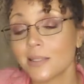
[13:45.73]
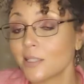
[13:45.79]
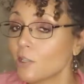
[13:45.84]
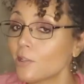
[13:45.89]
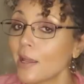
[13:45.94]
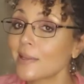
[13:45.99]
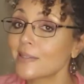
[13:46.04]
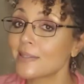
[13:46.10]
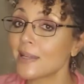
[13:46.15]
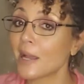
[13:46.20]

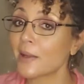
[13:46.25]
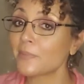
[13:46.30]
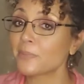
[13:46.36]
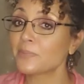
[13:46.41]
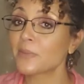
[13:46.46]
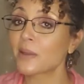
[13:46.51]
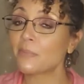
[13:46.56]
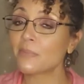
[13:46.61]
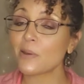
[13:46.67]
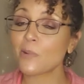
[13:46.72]
until next time,
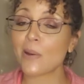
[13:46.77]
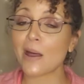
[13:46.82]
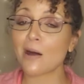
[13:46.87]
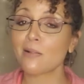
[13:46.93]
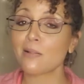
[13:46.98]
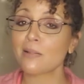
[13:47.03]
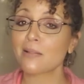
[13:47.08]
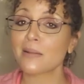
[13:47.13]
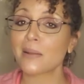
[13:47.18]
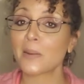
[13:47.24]
be
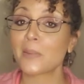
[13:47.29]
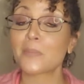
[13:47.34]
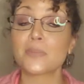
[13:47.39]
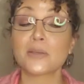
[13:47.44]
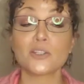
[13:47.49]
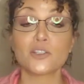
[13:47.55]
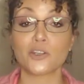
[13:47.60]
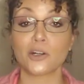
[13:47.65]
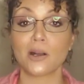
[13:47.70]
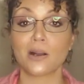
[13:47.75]
well,
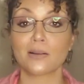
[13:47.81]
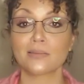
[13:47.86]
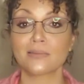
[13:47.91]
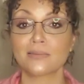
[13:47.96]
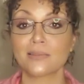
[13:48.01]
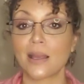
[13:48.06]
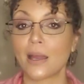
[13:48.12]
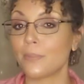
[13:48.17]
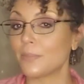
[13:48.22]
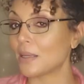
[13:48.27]
be strong,
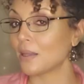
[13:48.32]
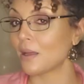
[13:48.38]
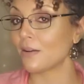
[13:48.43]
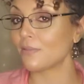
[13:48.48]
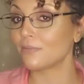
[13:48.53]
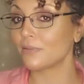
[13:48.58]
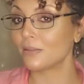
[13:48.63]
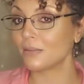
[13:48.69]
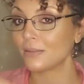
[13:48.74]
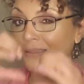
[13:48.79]
and be loved.